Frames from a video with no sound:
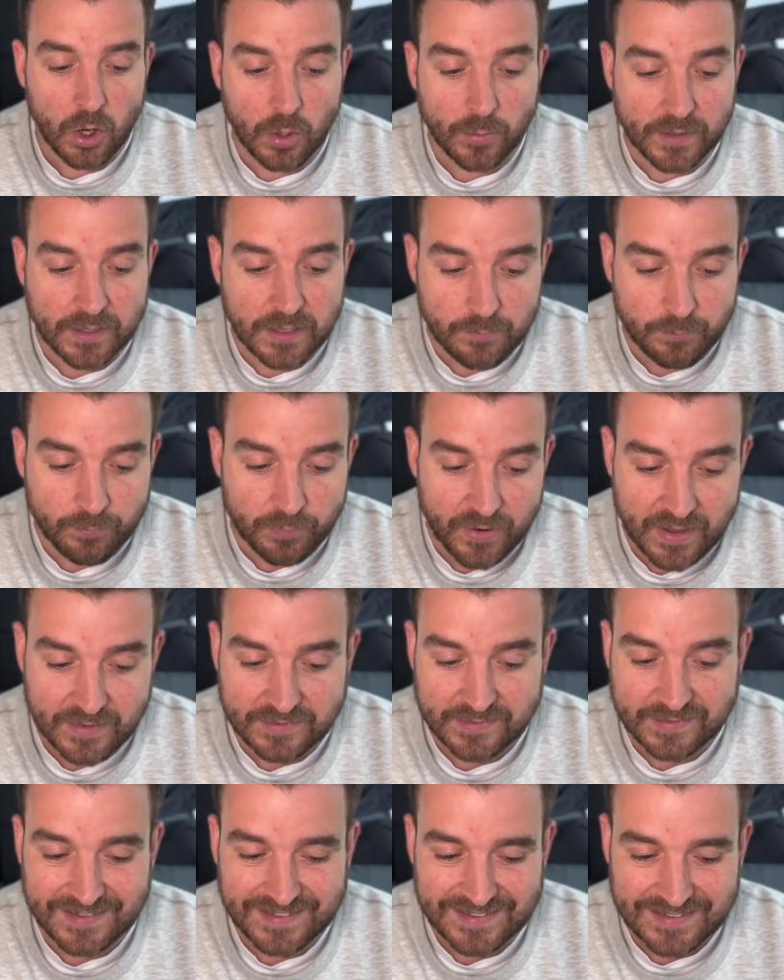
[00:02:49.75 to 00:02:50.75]
or we can
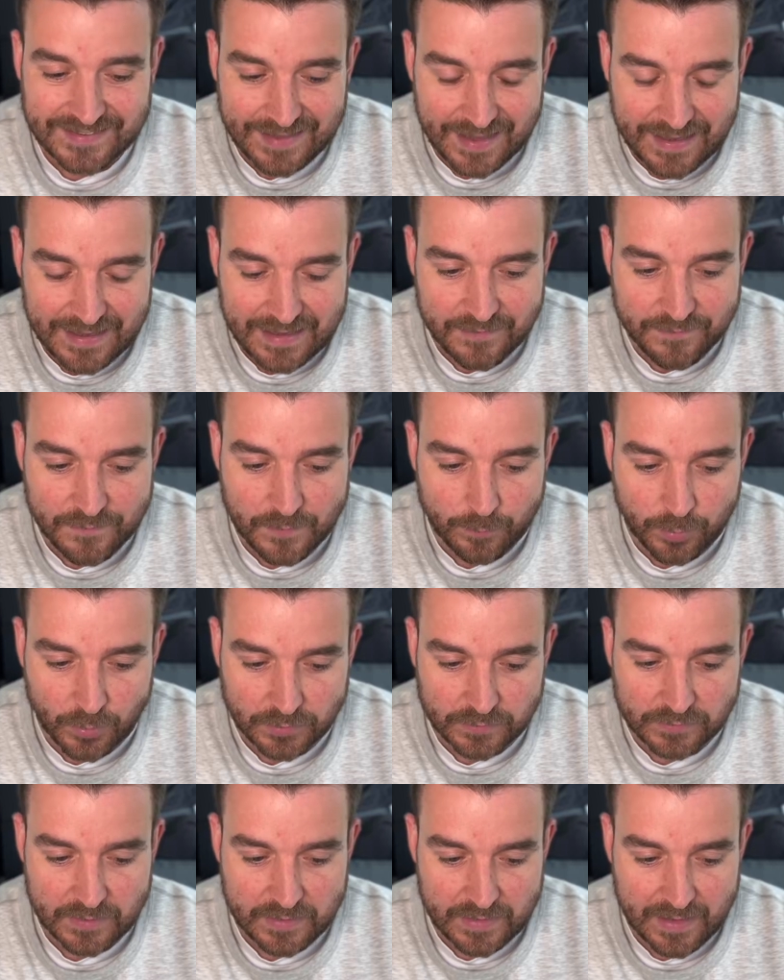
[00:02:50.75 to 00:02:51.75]
press the save
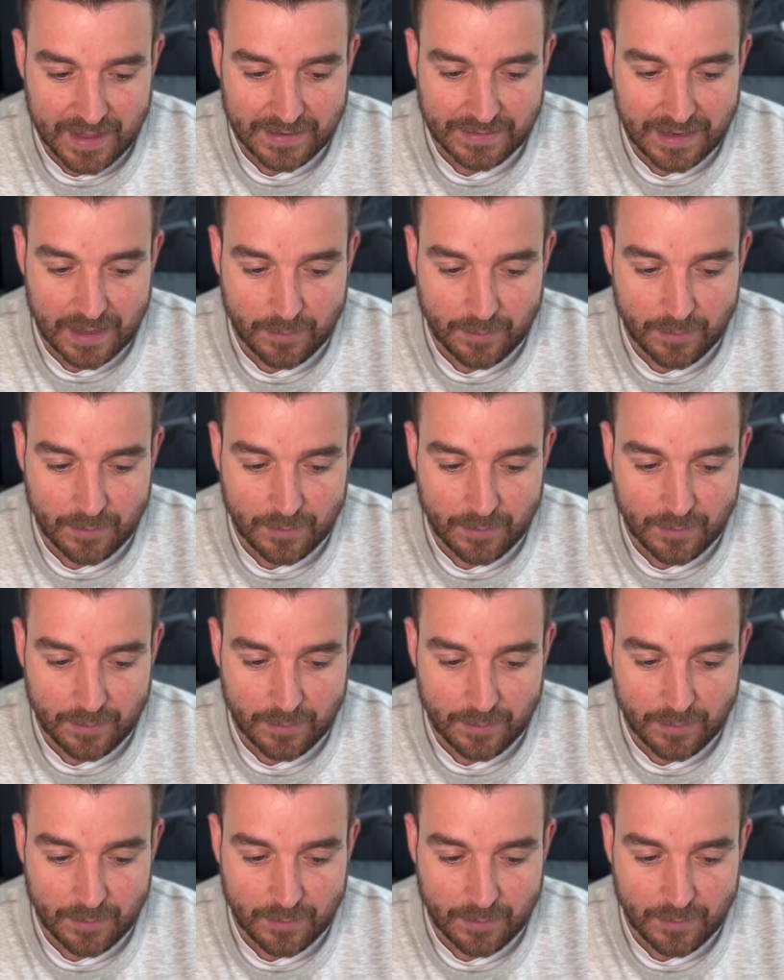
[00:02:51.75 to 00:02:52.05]
button there.